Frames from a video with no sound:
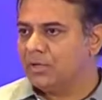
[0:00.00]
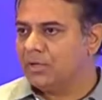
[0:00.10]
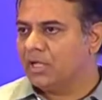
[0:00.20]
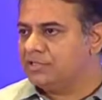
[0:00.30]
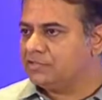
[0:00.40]

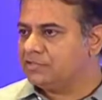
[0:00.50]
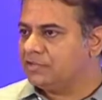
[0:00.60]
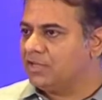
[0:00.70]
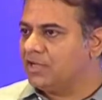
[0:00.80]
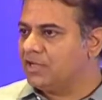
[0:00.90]
And these
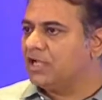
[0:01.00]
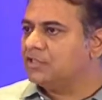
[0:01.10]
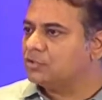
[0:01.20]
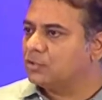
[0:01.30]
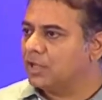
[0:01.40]

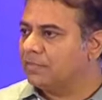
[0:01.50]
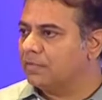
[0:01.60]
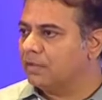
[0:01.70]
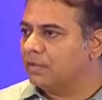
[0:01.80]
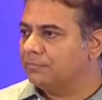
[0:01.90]
3Is together,
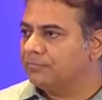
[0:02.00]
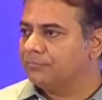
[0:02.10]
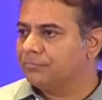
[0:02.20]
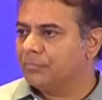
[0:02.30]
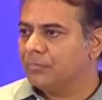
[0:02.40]

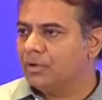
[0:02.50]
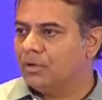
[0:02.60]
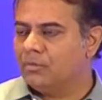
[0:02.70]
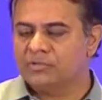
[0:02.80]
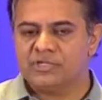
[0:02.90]

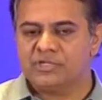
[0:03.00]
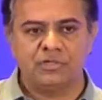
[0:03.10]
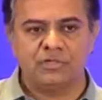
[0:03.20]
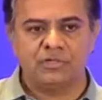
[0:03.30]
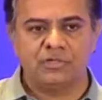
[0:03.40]
the
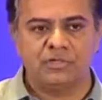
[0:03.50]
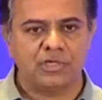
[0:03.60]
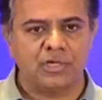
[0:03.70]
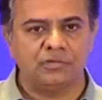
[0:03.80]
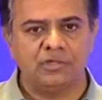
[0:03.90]
synergies that
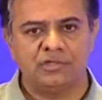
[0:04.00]
these